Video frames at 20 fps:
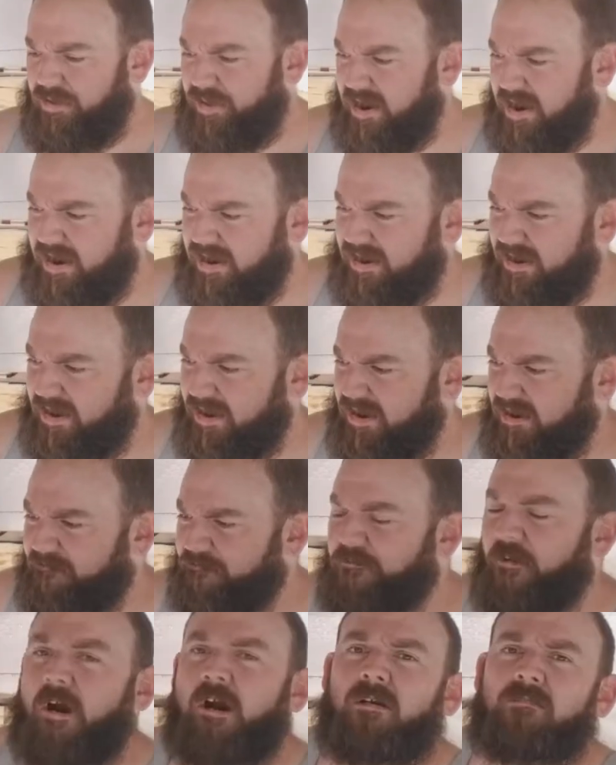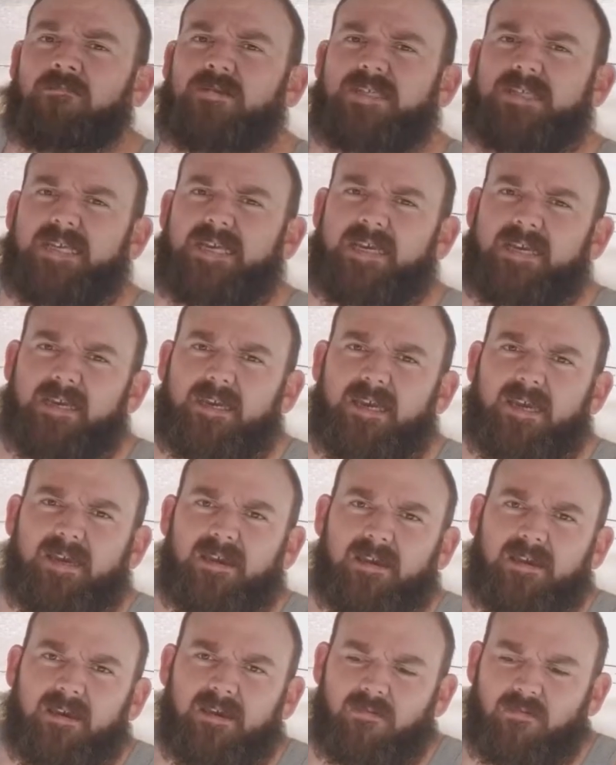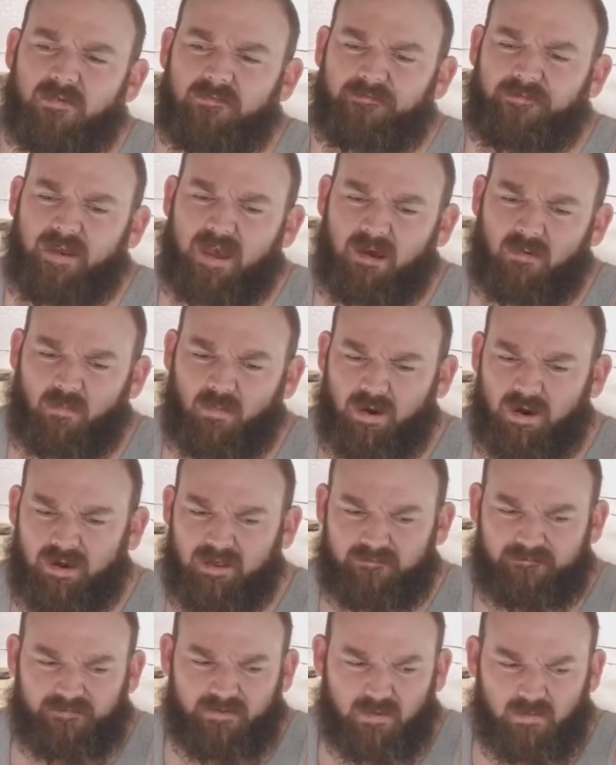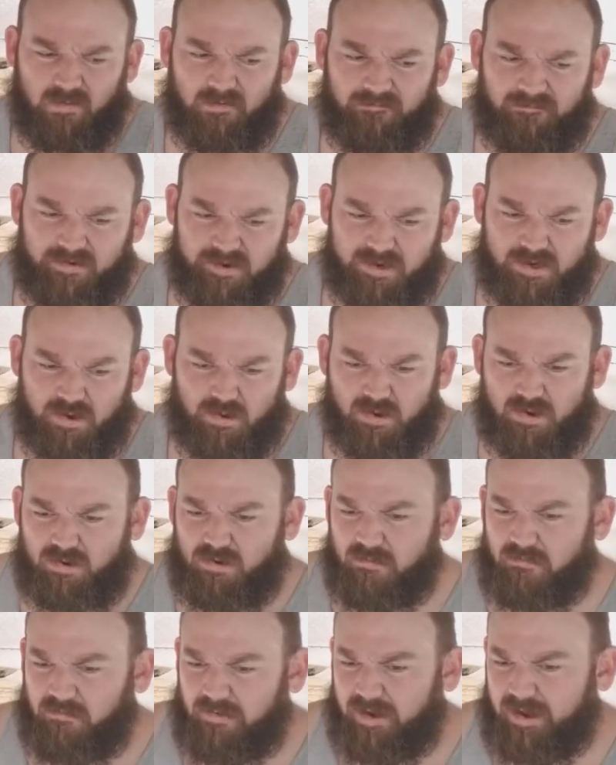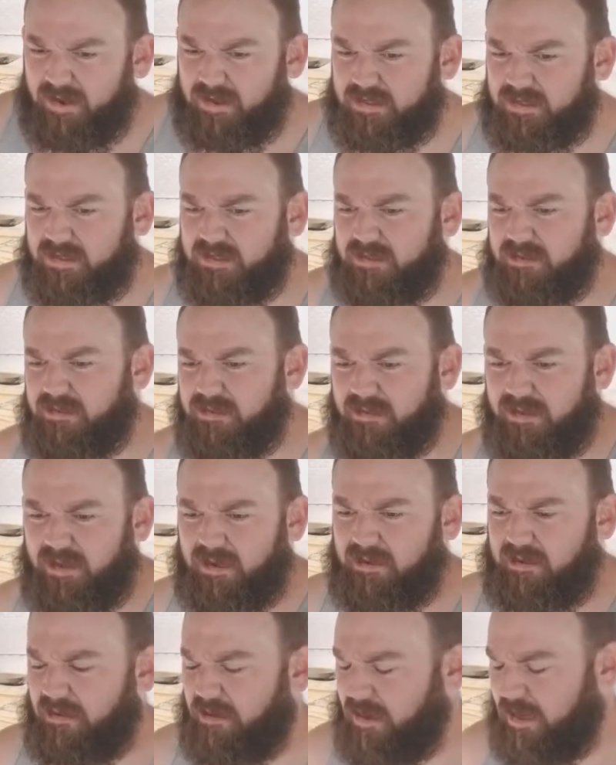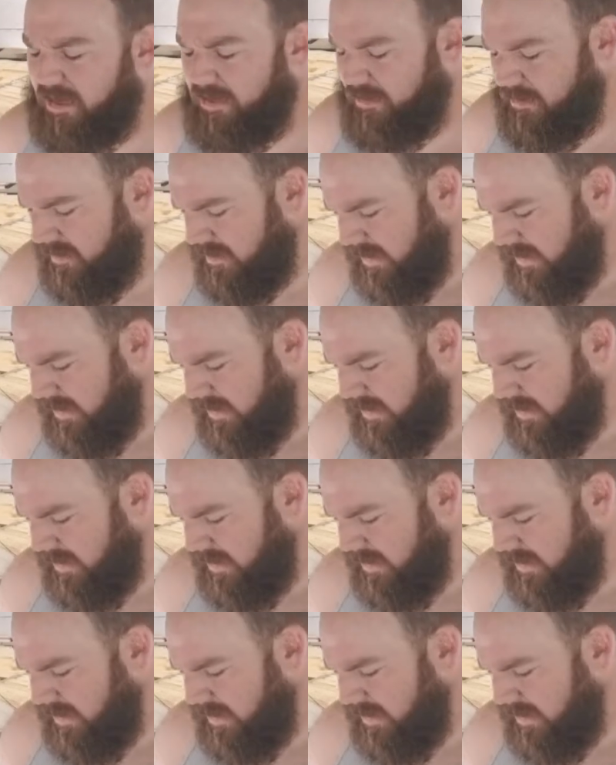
that? A farm sink. We found one. I found one for $200. Thank God.